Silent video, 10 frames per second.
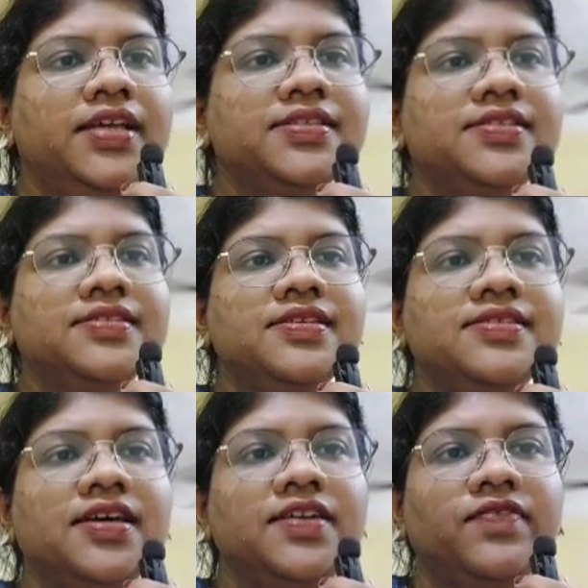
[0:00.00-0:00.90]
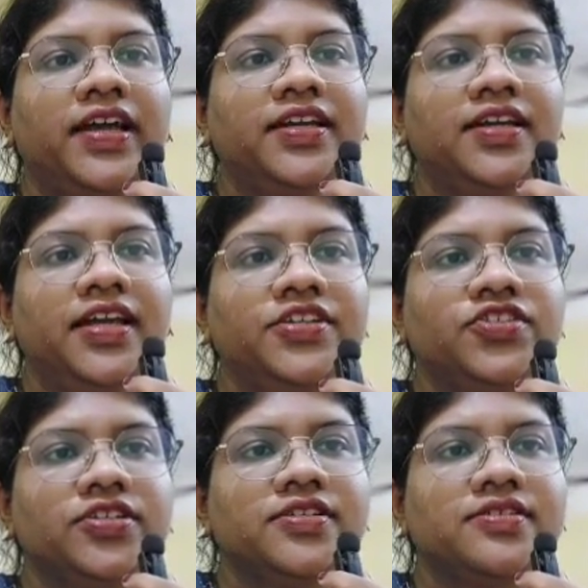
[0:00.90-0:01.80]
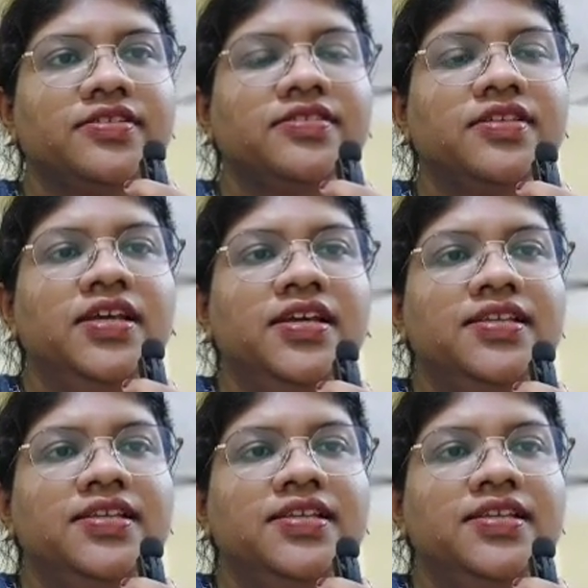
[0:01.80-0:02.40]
Next, this is cervical agenesis.